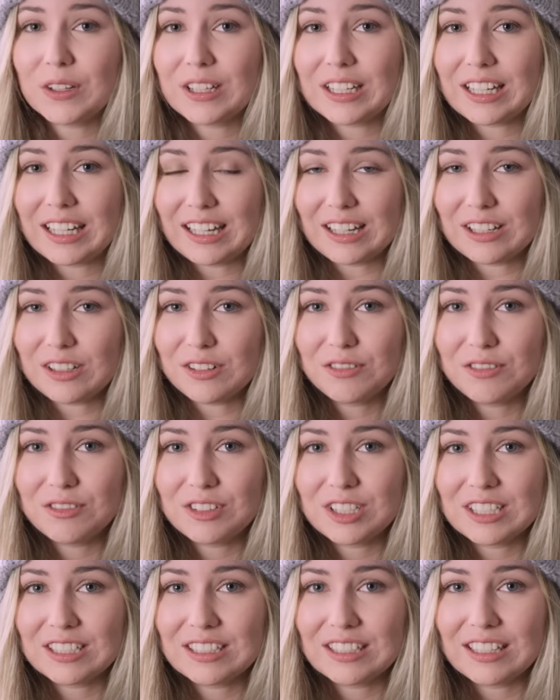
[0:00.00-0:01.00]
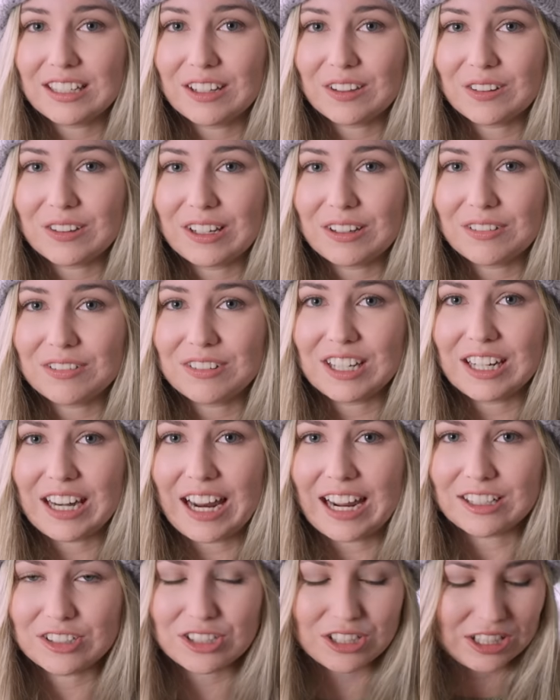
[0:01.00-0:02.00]
gift, another gift knit
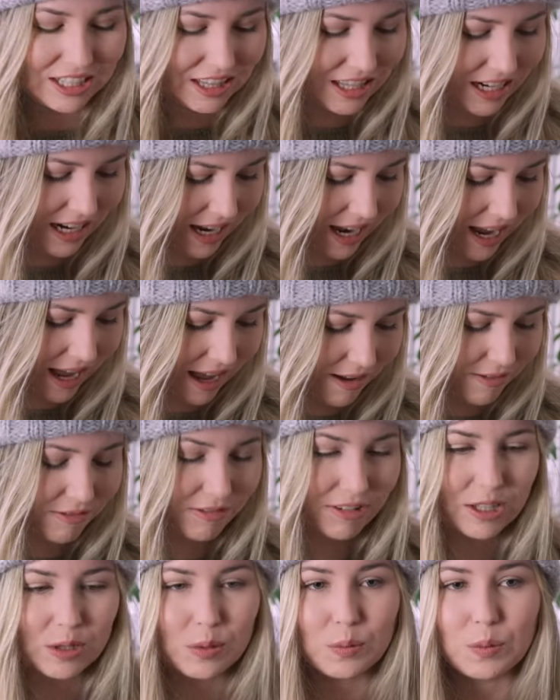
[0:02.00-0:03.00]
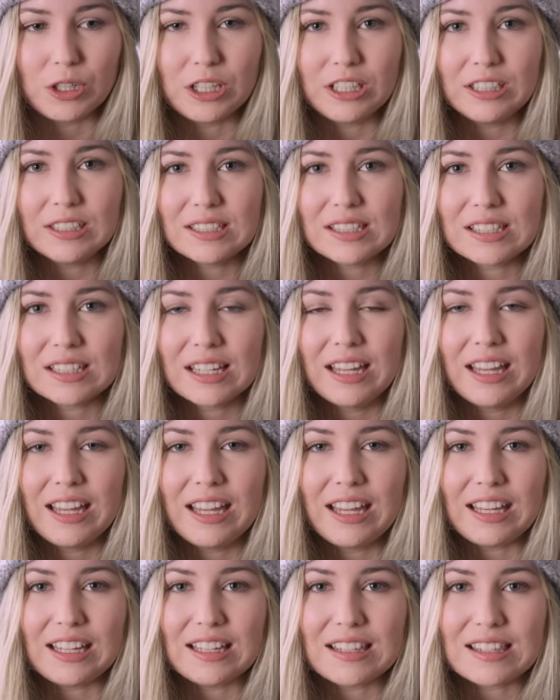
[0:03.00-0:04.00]
actually that I have in the works
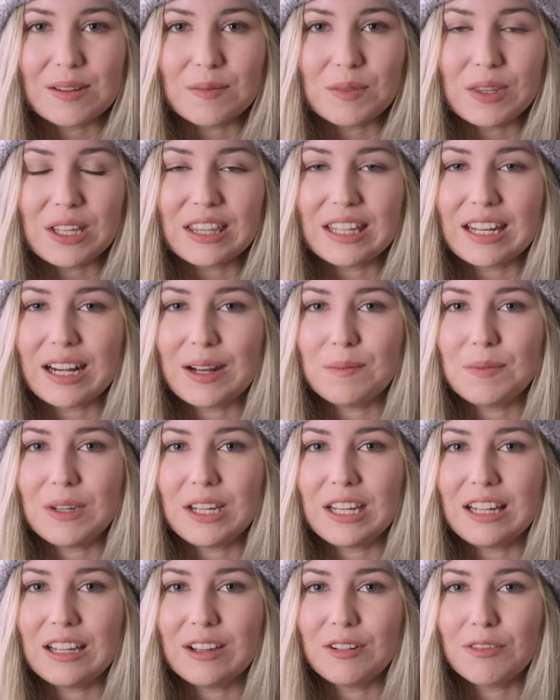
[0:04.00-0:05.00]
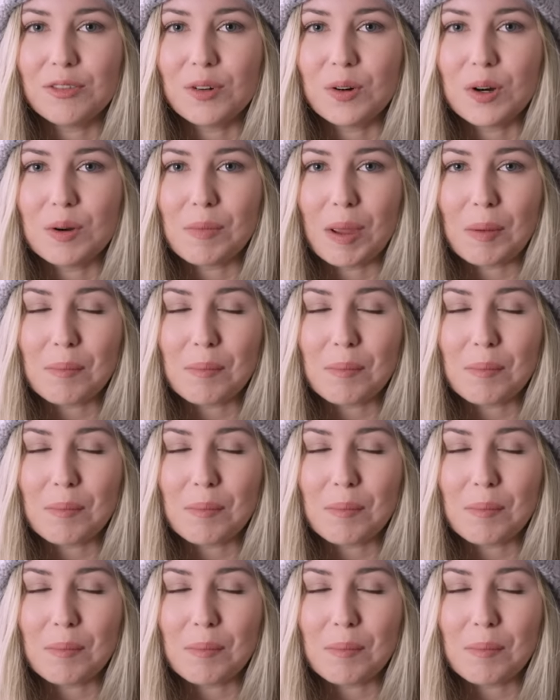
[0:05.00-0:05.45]
is something that I'm knitting for my